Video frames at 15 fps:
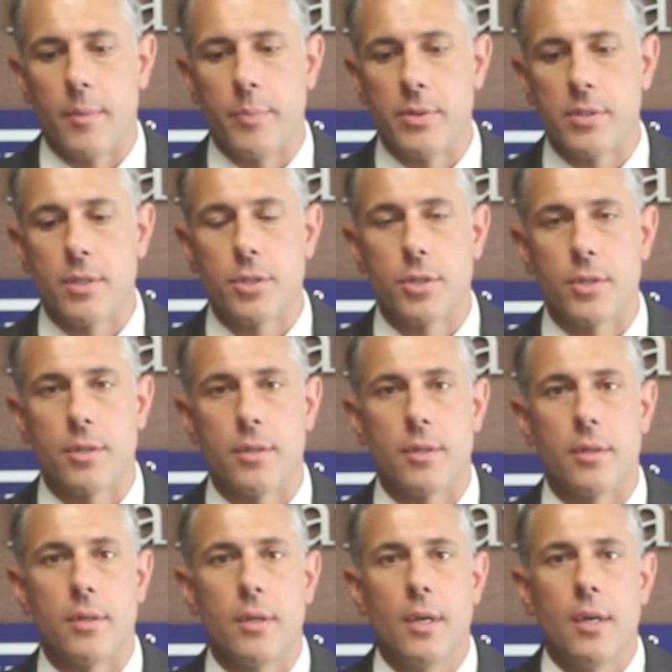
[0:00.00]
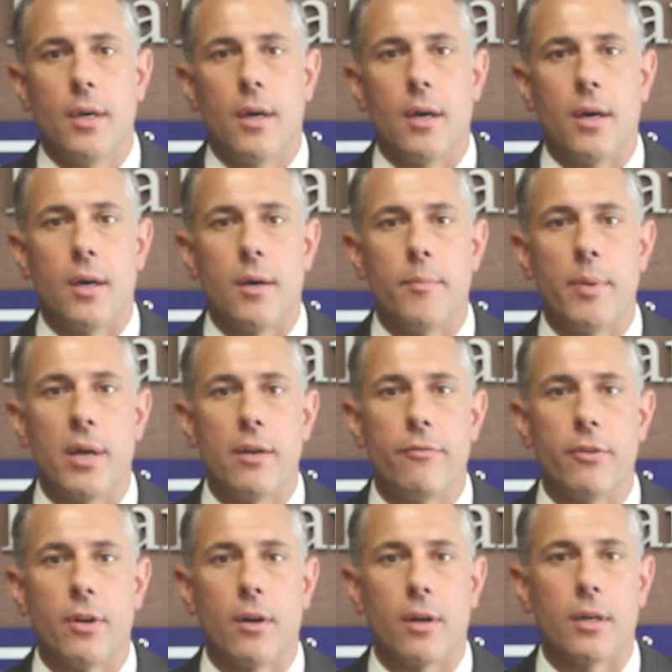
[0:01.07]
positioned to
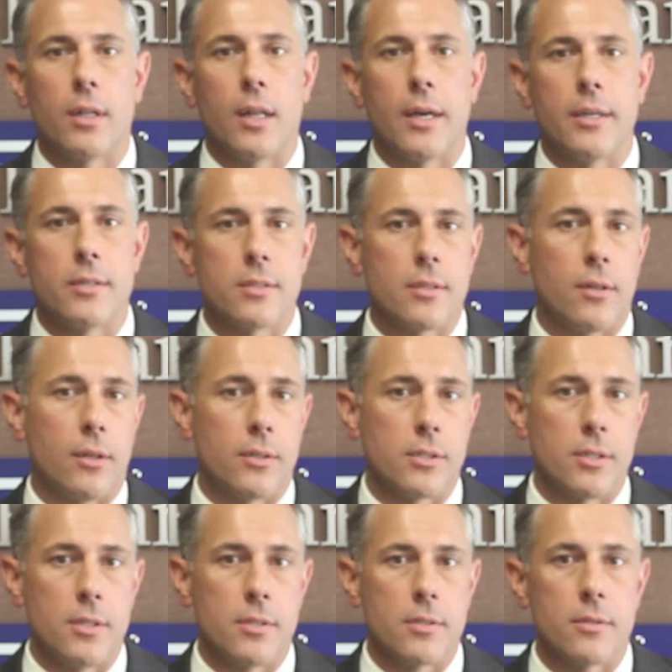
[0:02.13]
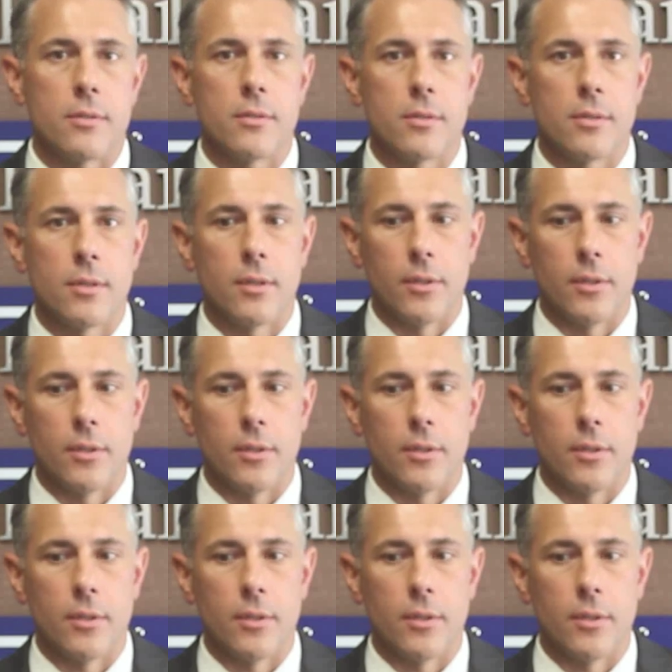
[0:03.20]
benefit our clients in all seasons.